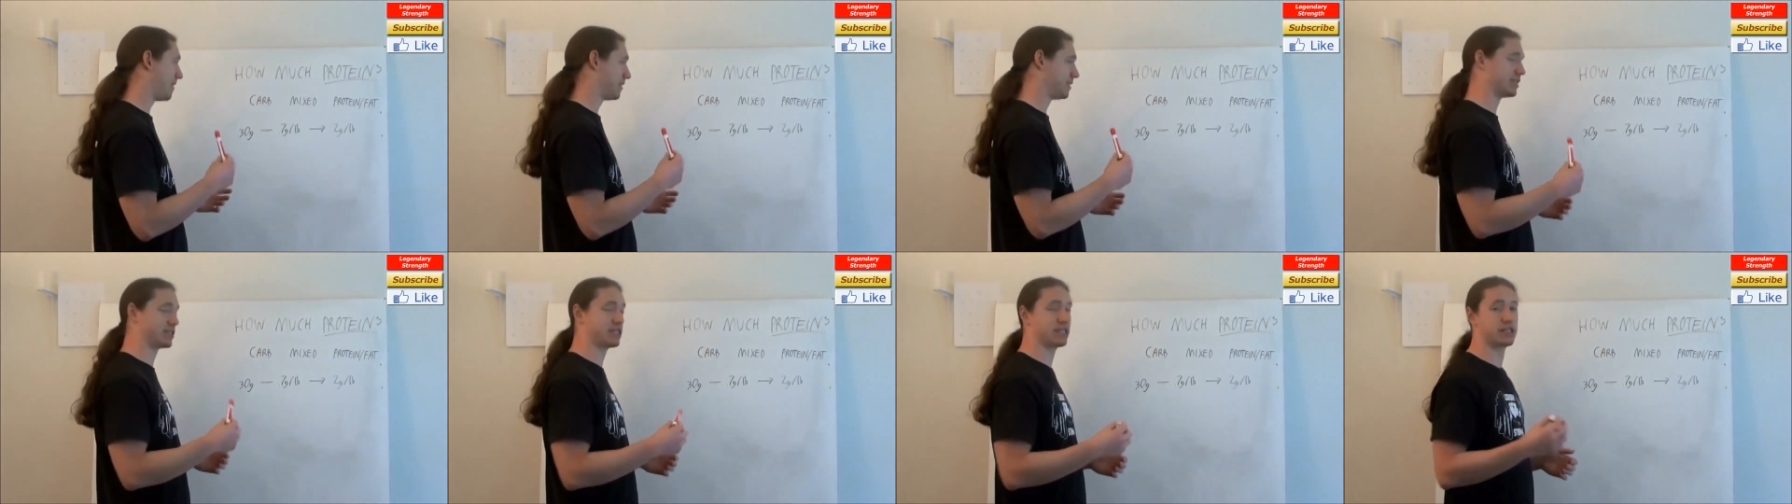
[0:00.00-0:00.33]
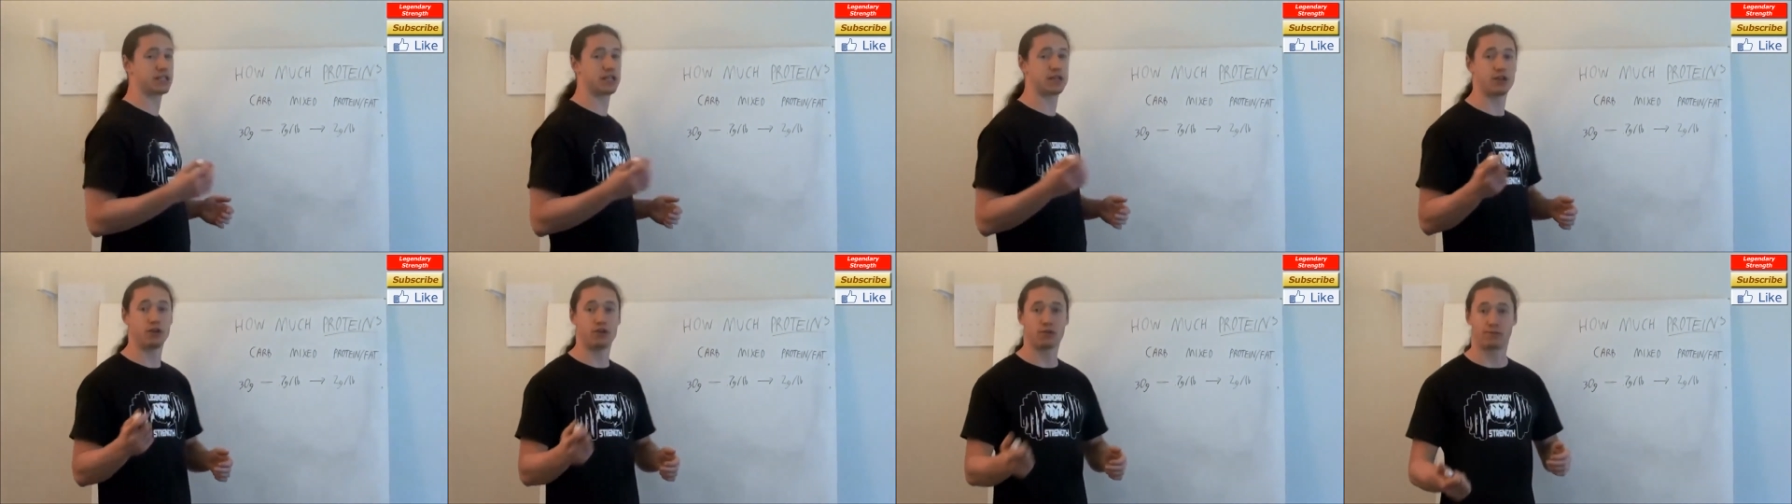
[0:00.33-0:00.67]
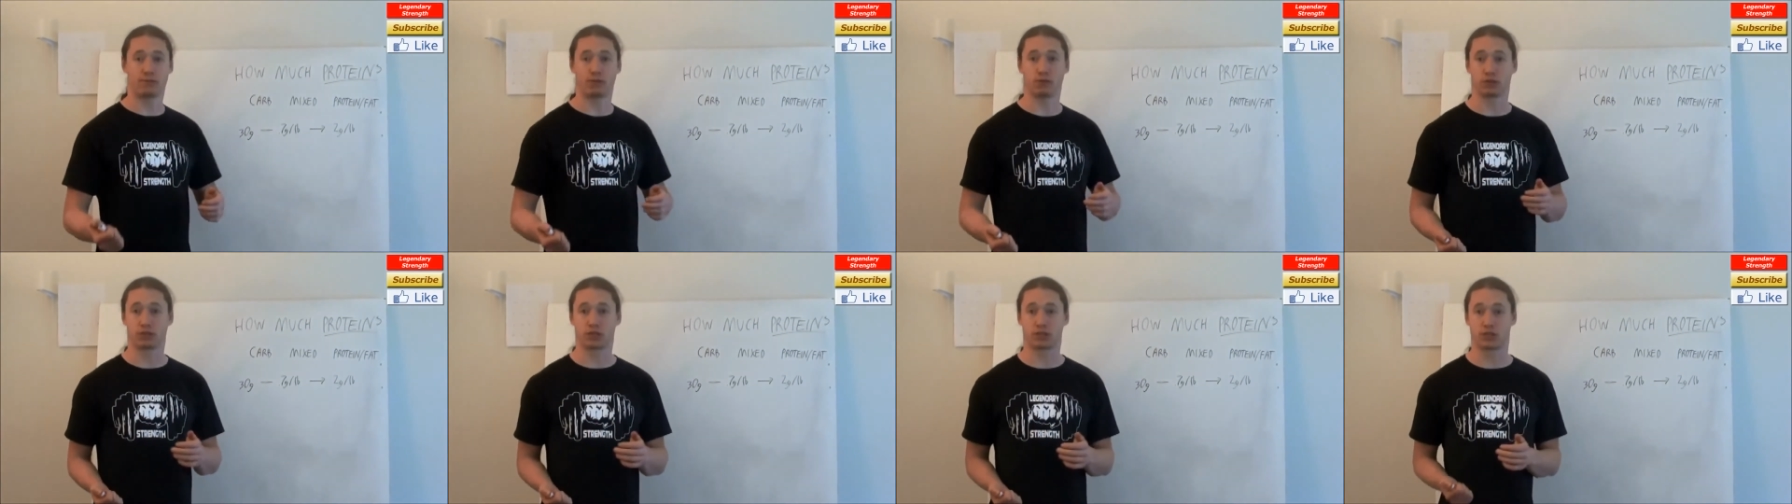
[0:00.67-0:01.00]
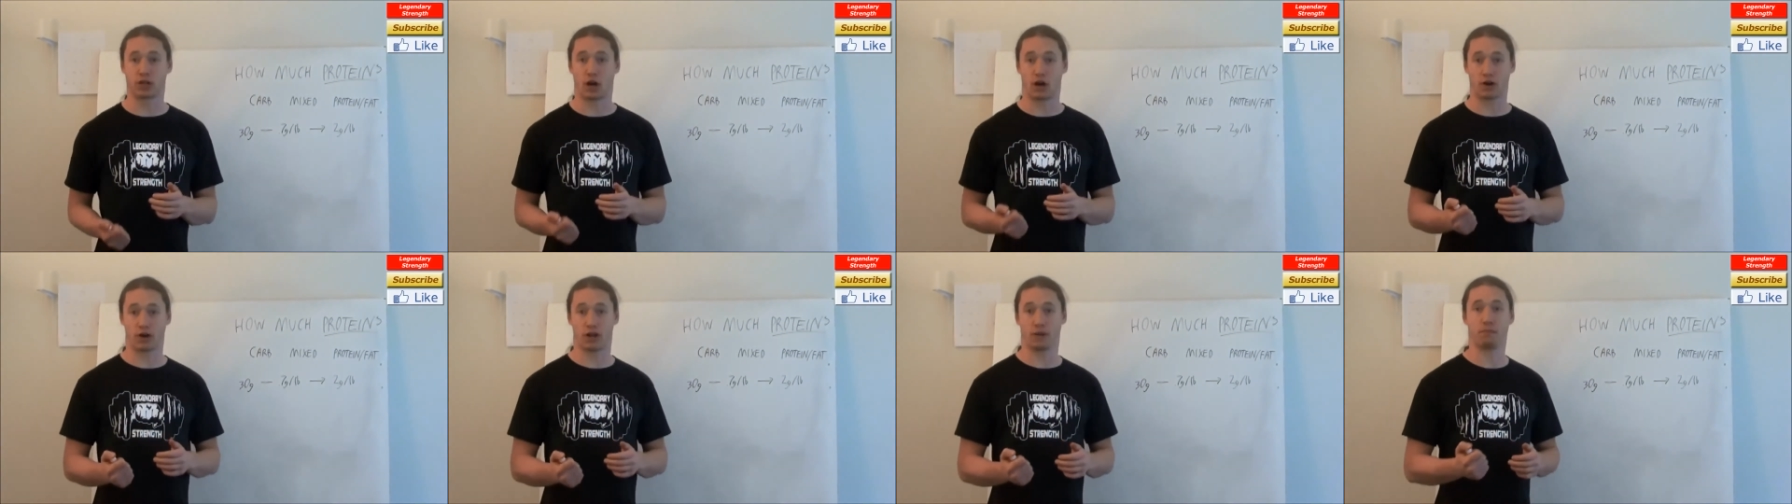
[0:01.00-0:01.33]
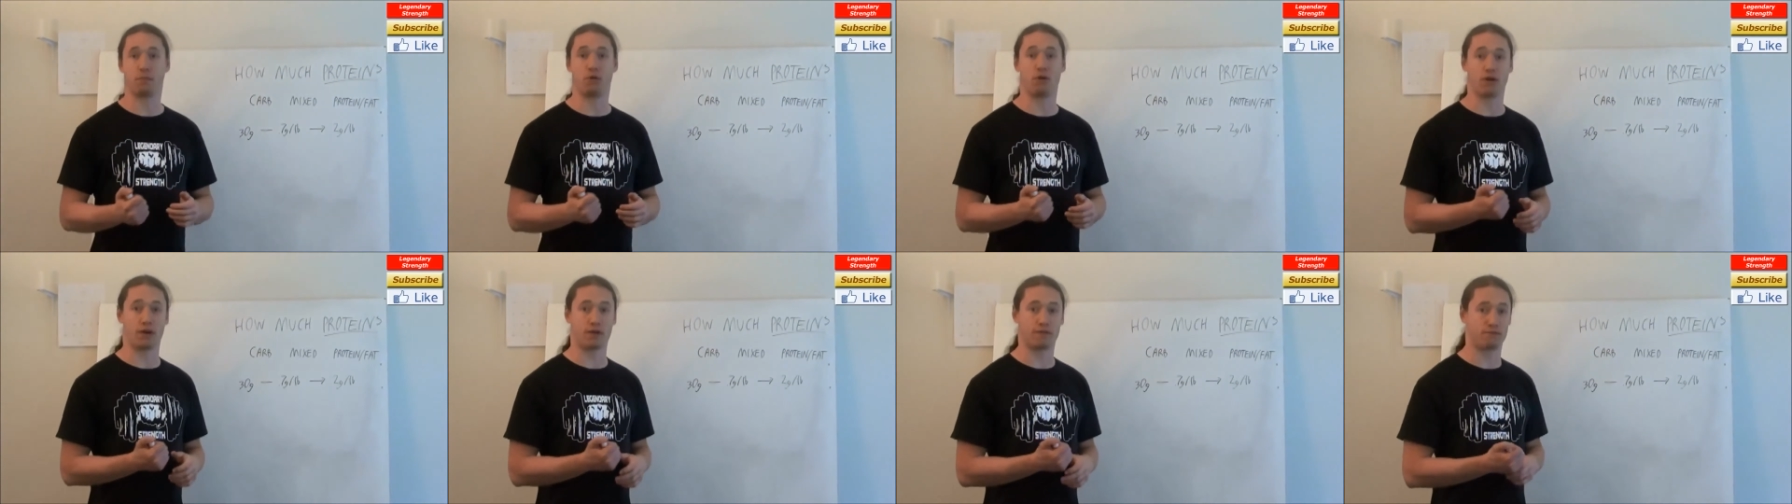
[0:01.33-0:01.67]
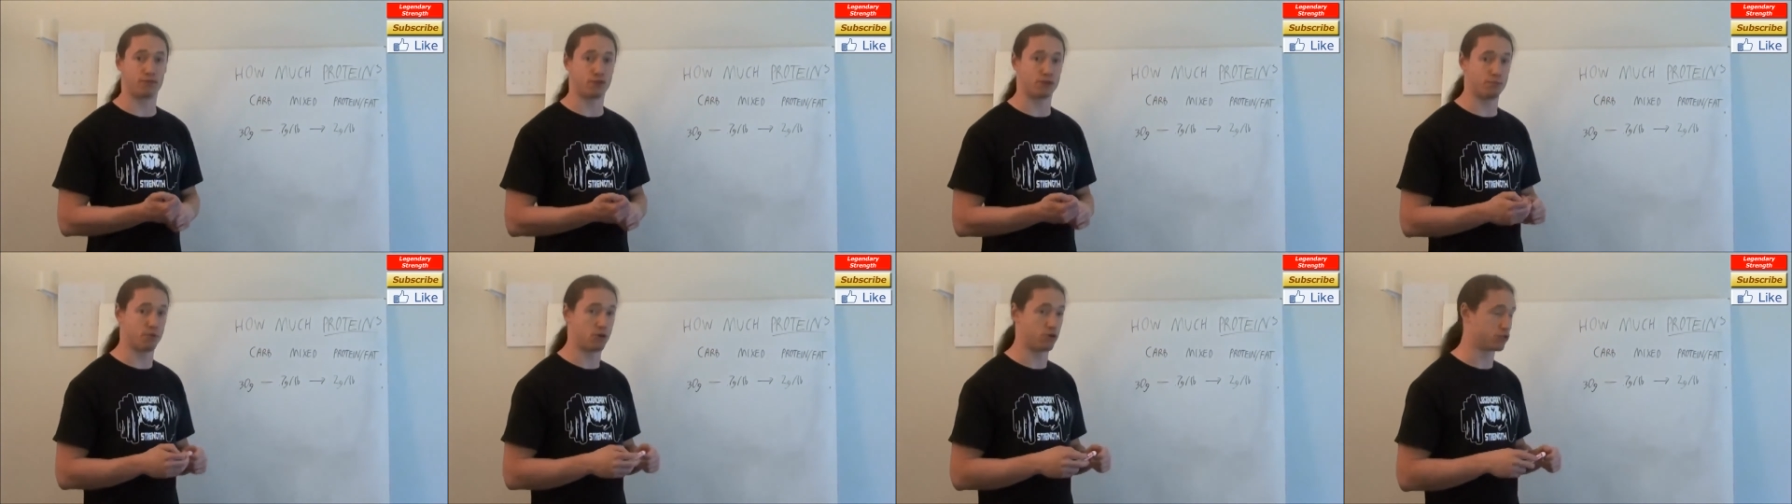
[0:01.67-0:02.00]
this is a useful starting point
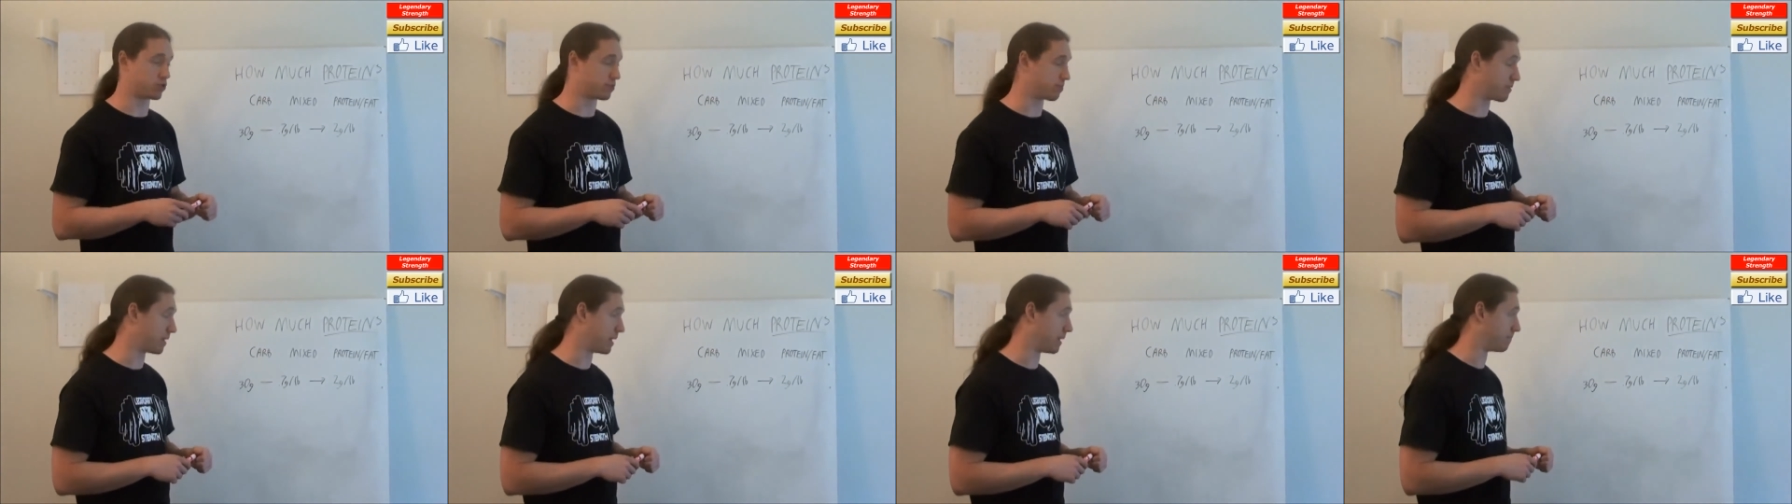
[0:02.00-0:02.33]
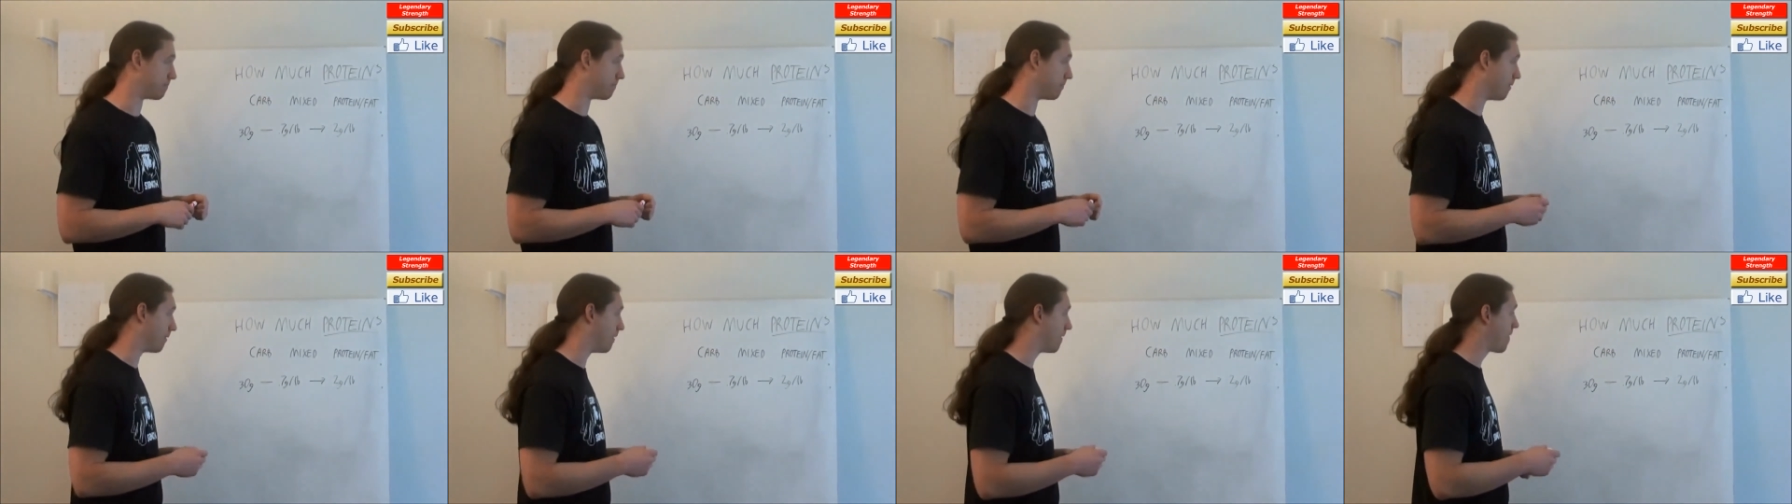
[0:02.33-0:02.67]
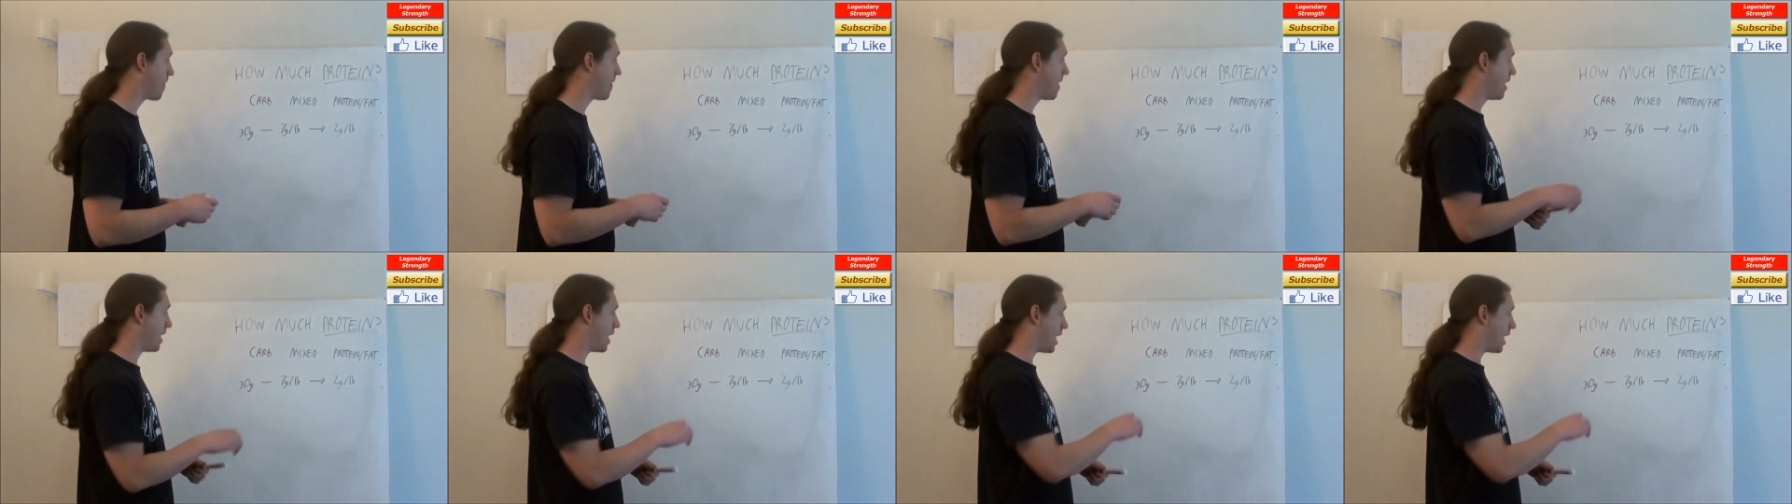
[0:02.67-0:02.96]
for most people.